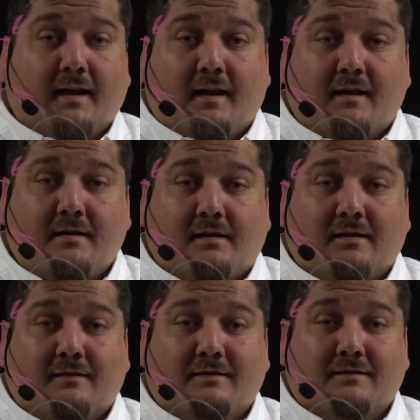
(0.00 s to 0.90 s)
And
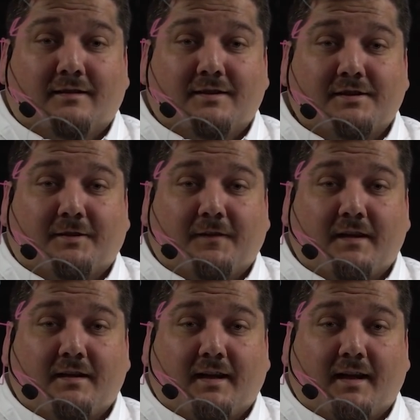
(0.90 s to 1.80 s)
until
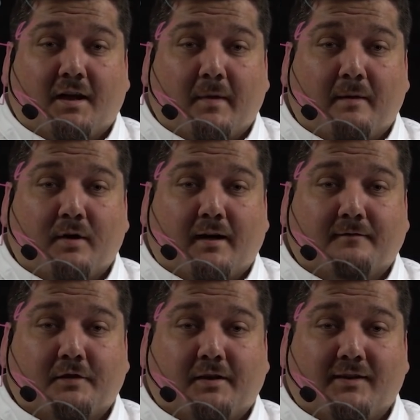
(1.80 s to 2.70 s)
then, again, I'm Matt
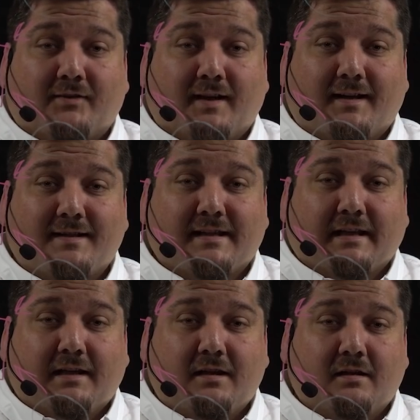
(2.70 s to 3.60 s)
Bradford,
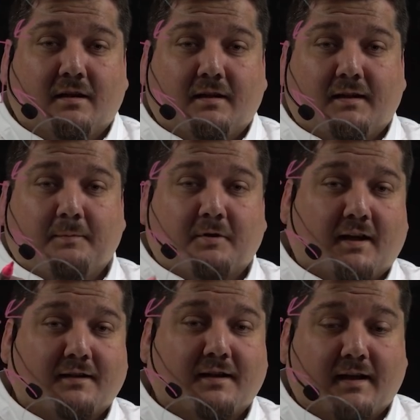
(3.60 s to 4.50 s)
InsightETE. Keep
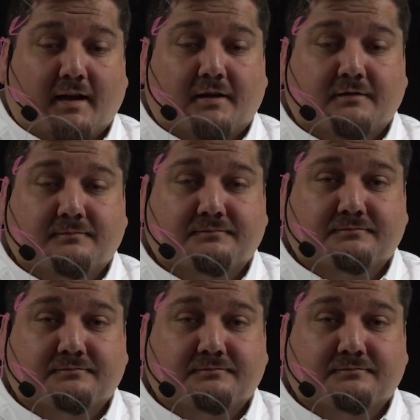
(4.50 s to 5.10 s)
collecting data.